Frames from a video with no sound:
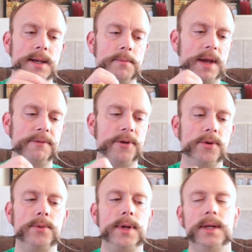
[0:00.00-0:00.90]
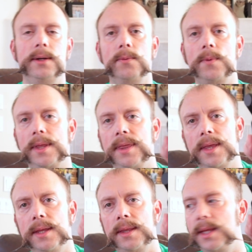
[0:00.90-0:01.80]
my phone
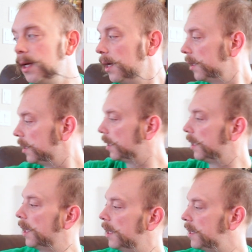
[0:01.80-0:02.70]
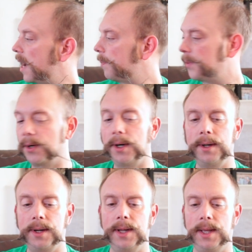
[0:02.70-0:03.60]
with the little adapter.